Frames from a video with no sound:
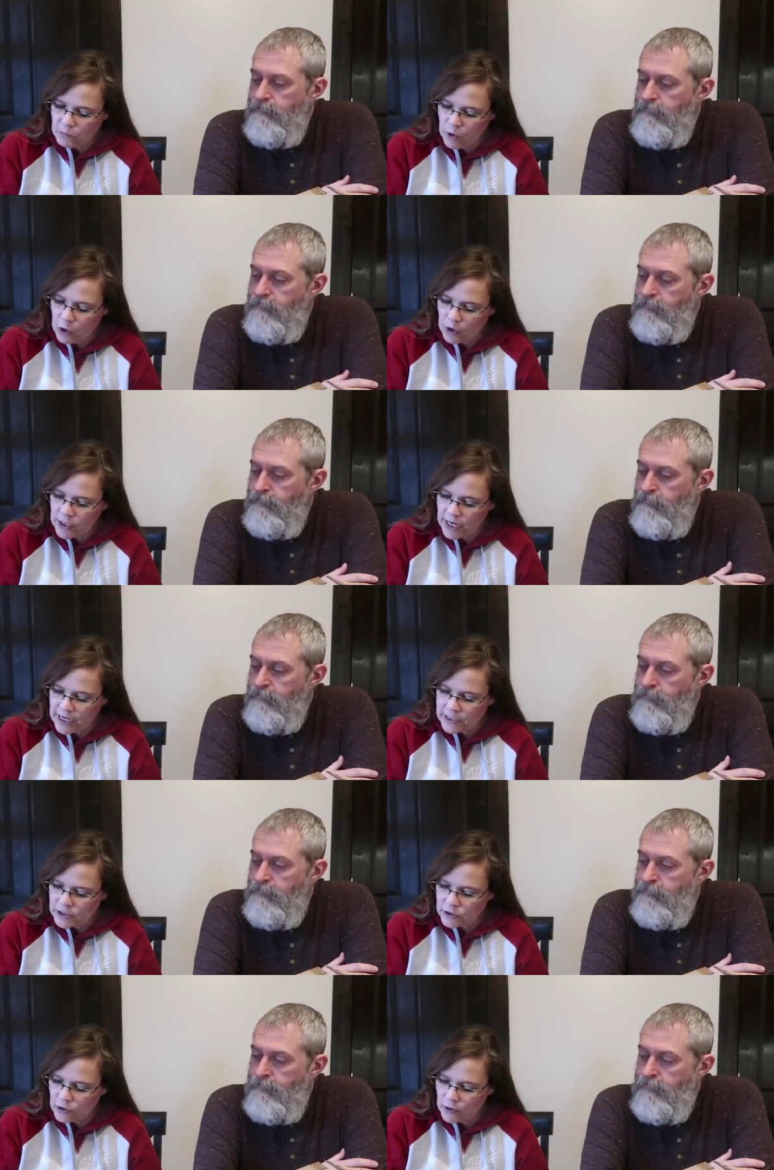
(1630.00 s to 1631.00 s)
Speaker 1: Martin,
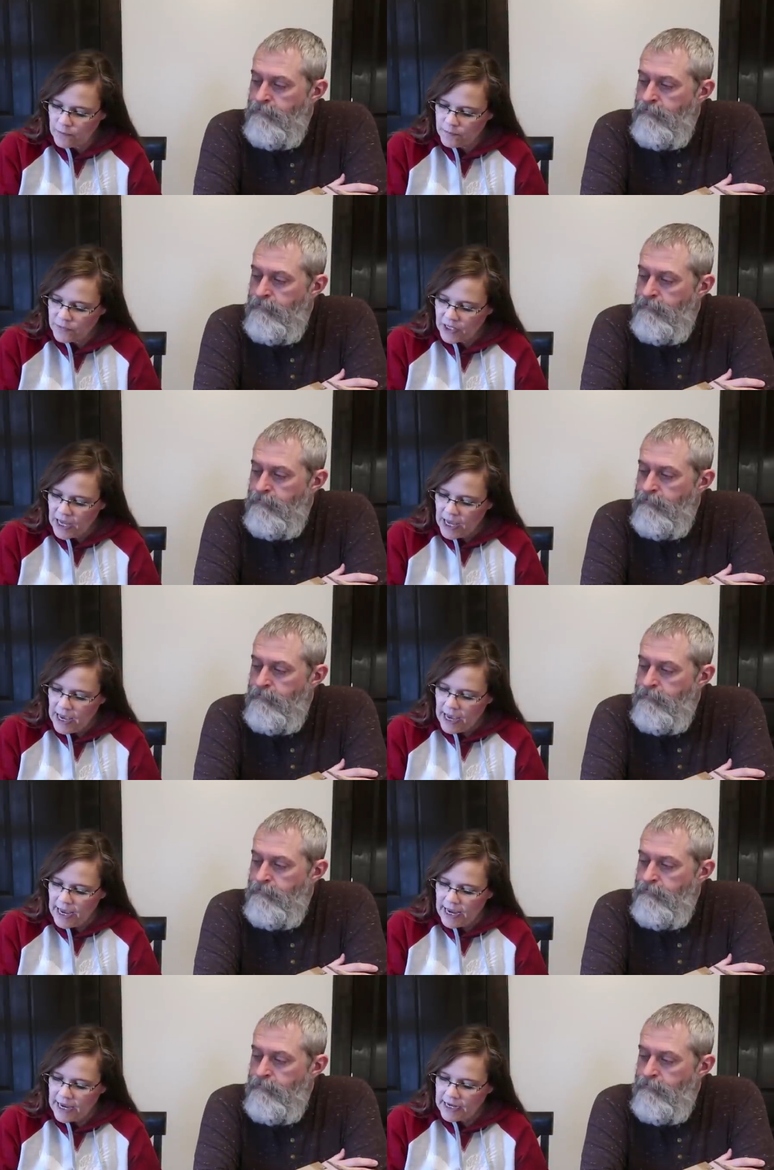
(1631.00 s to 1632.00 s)
Esther,
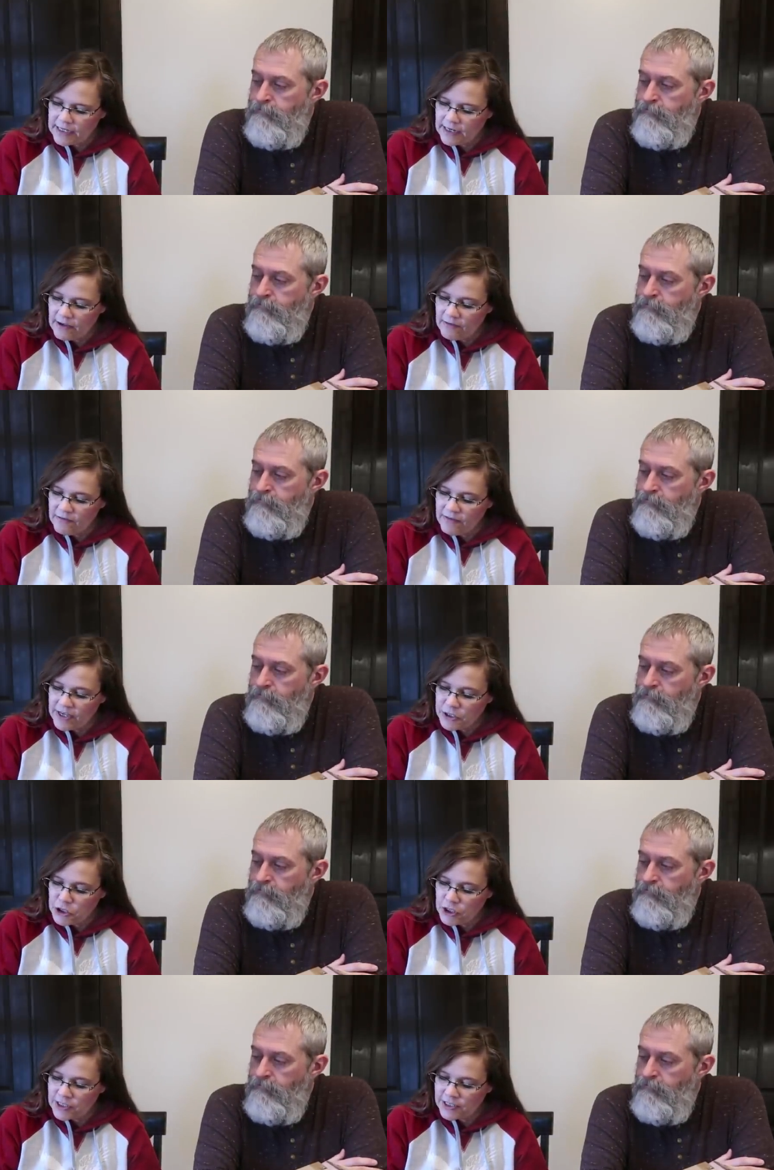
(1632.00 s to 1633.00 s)
and
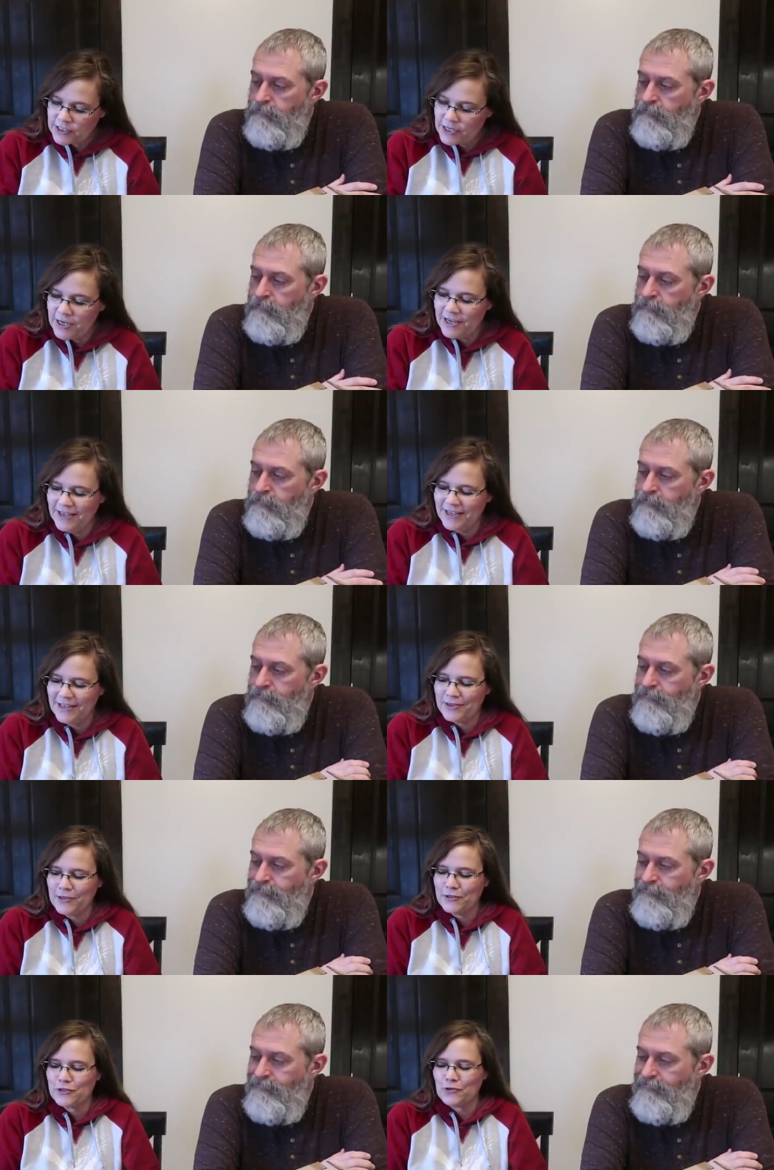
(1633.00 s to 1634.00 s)
Vicious
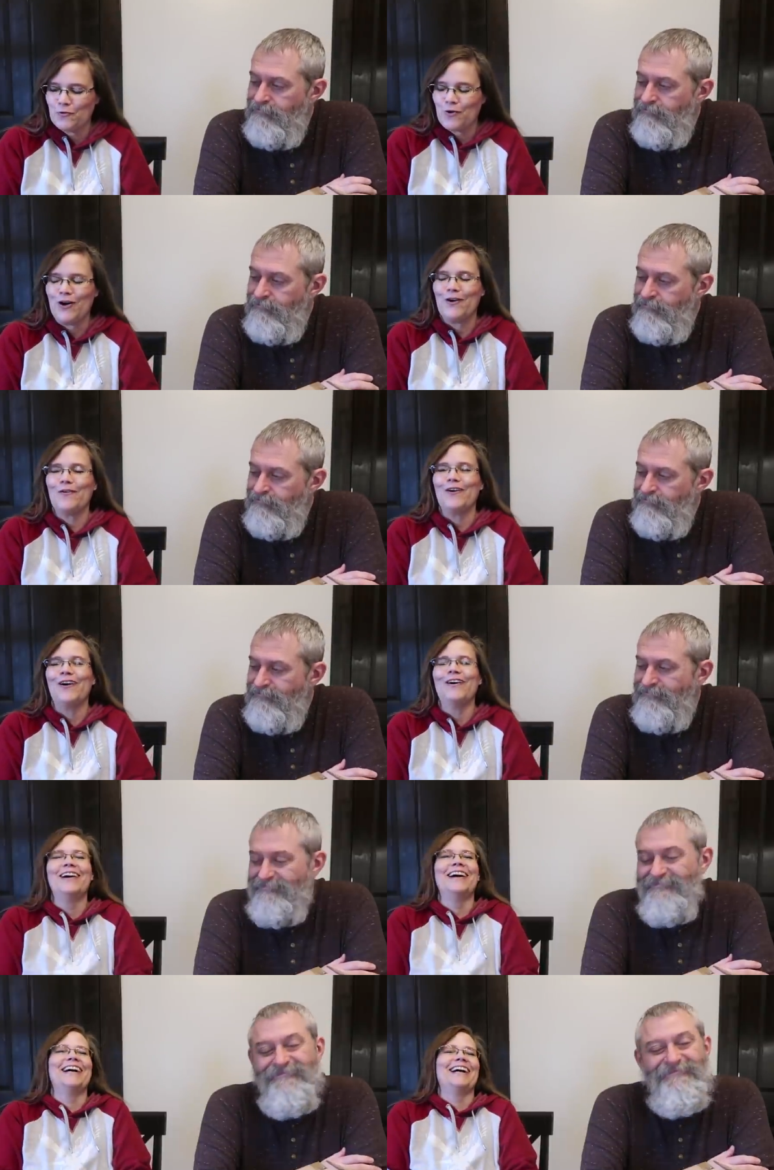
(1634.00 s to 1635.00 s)
the
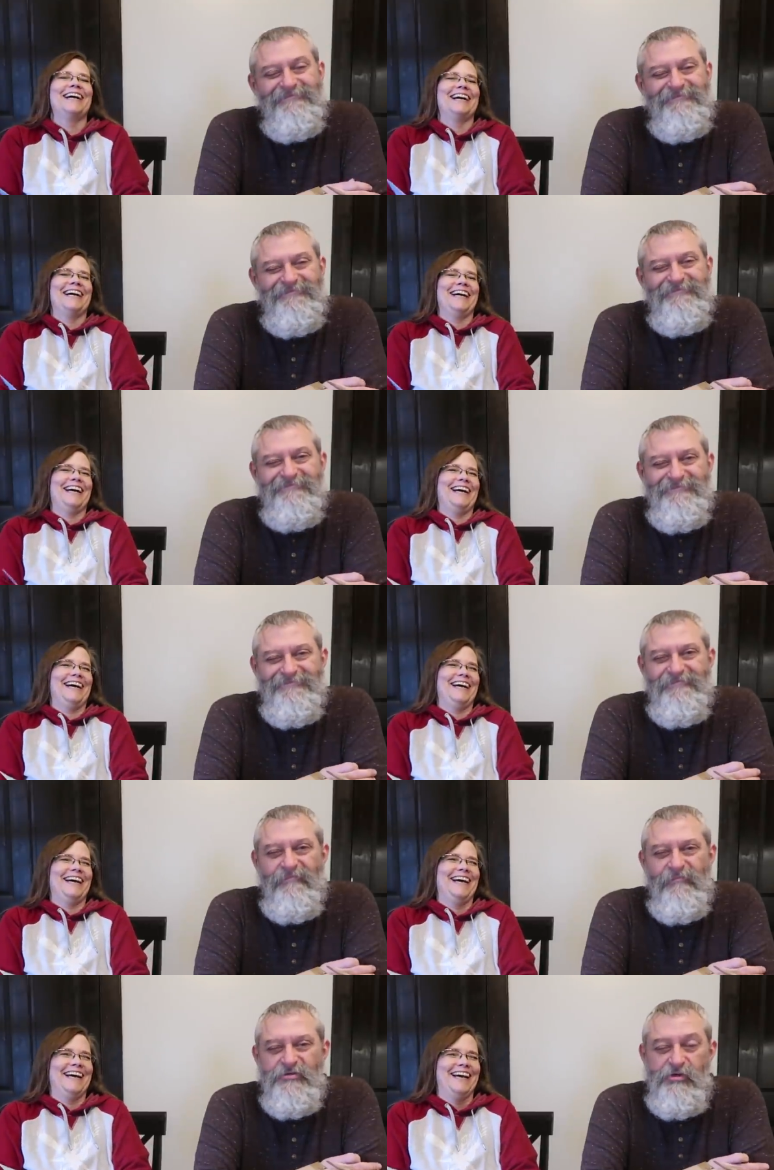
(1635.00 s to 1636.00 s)
Chihuahua.
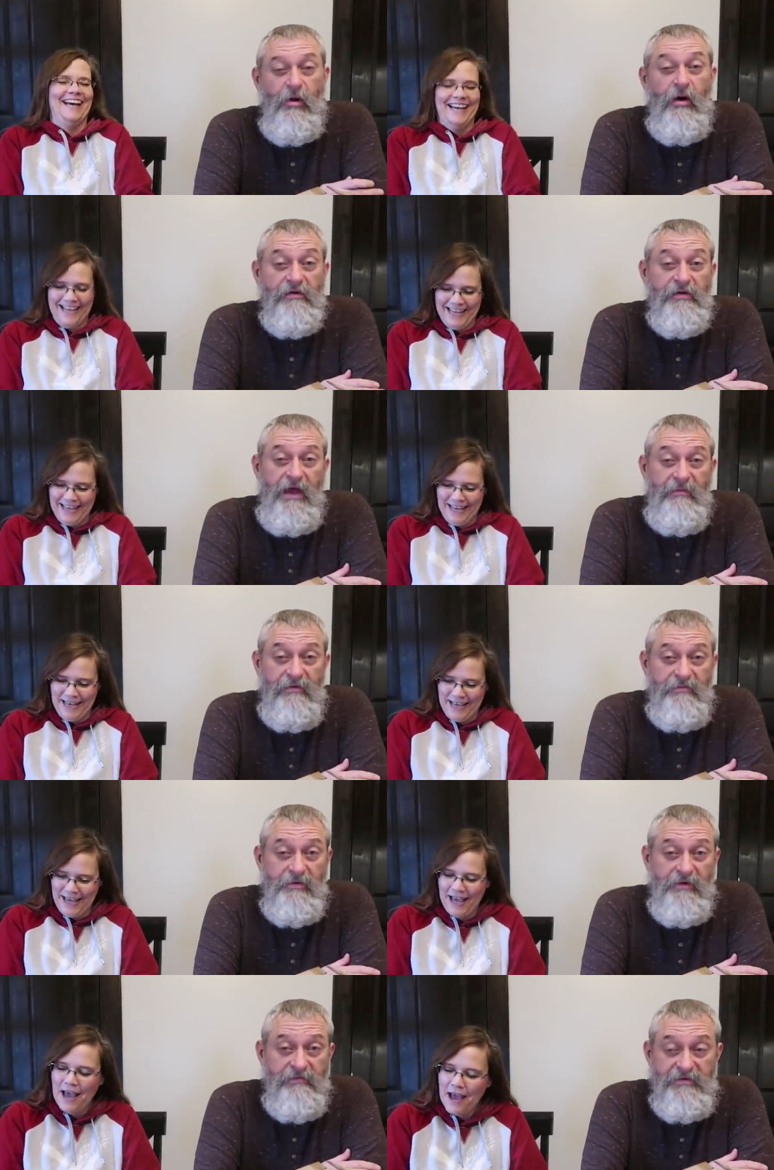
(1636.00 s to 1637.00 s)
Speaker 2: Chihuahua can
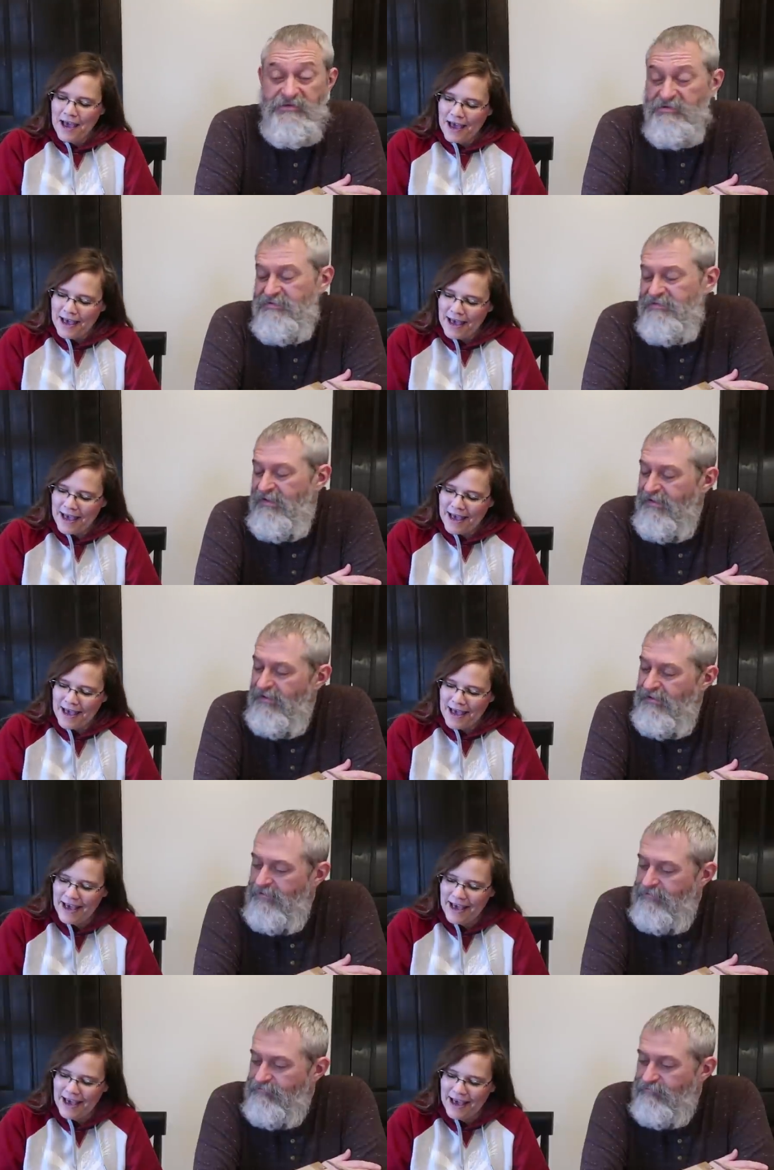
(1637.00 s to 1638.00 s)
be pretty vicious.
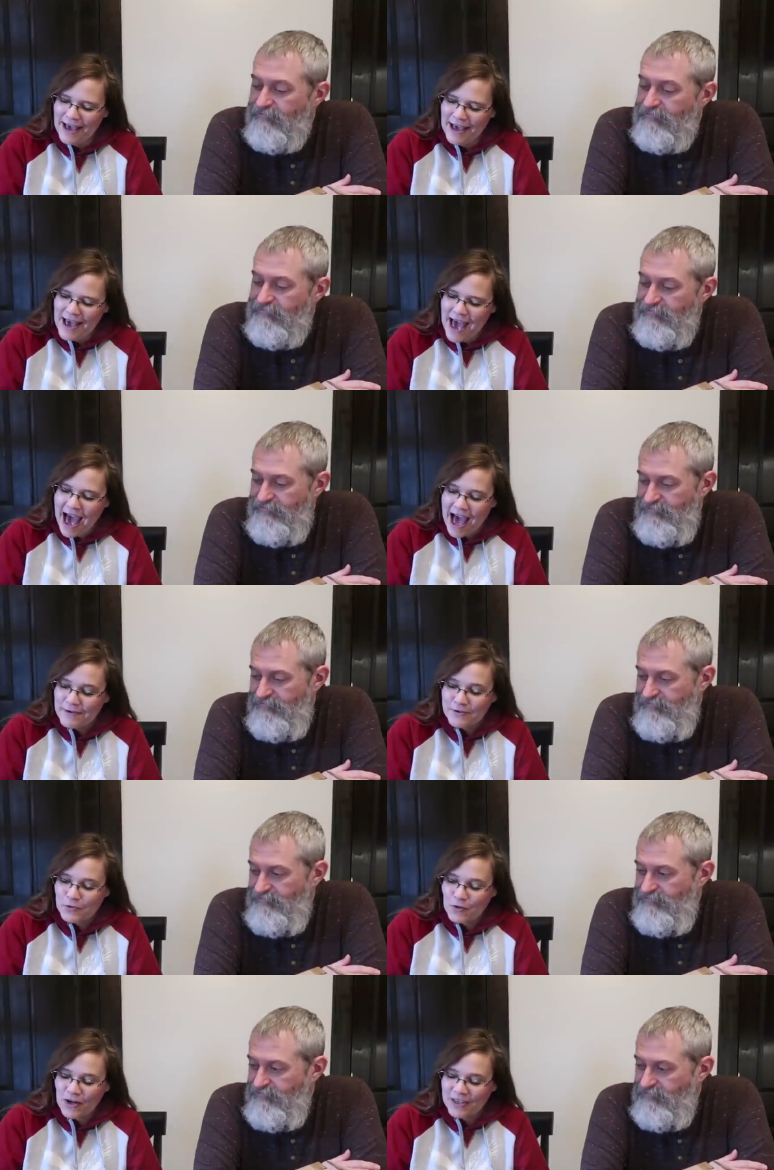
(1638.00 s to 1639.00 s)
Speaker 1: I
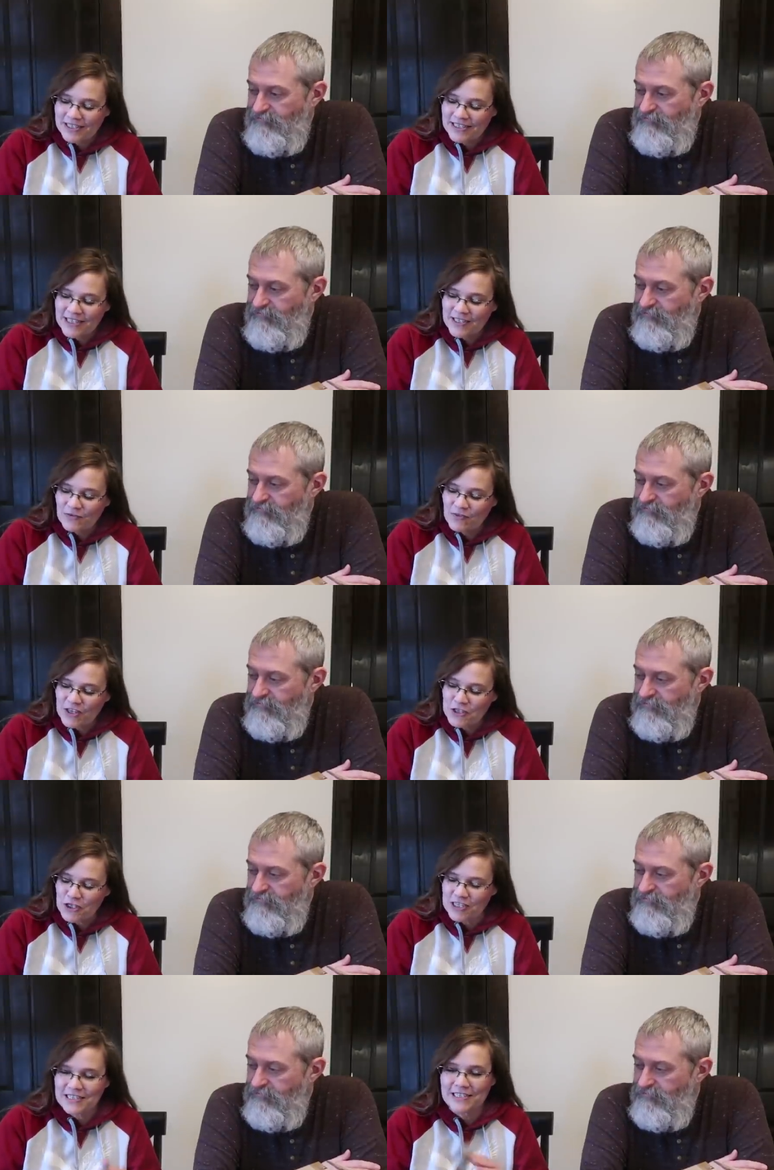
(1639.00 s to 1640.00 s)
swear it says
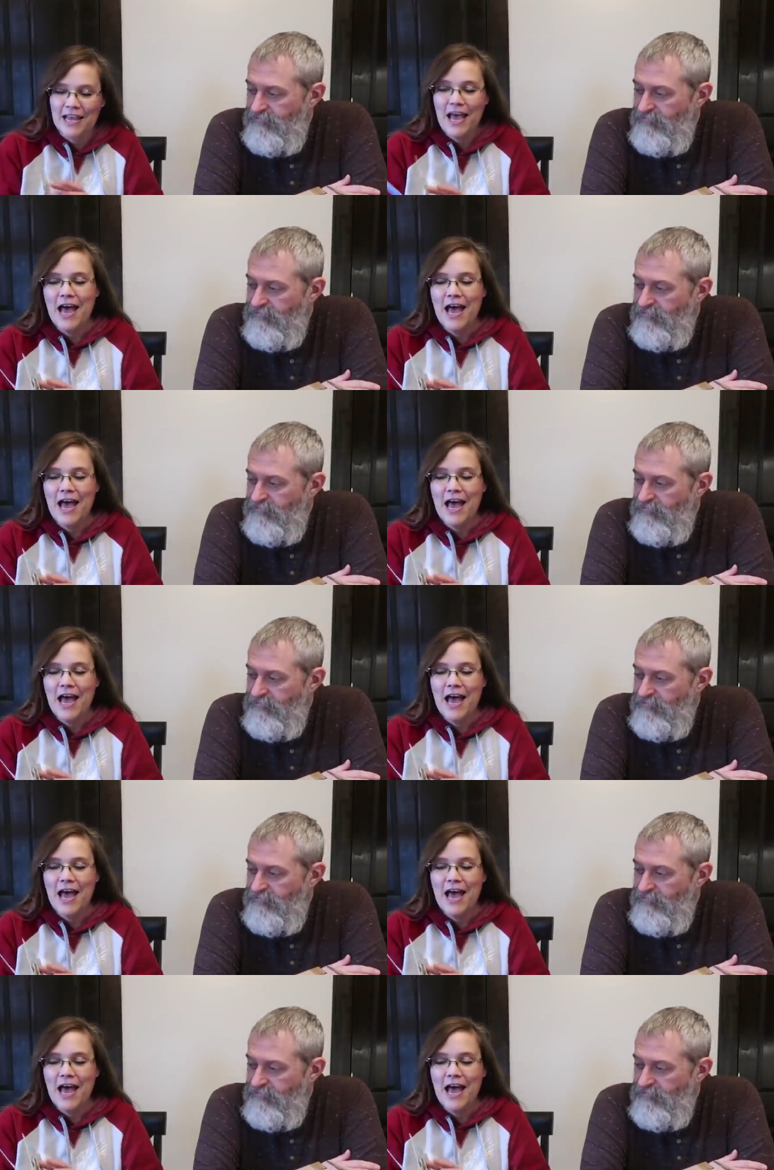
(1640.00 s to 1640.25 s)
Vicious.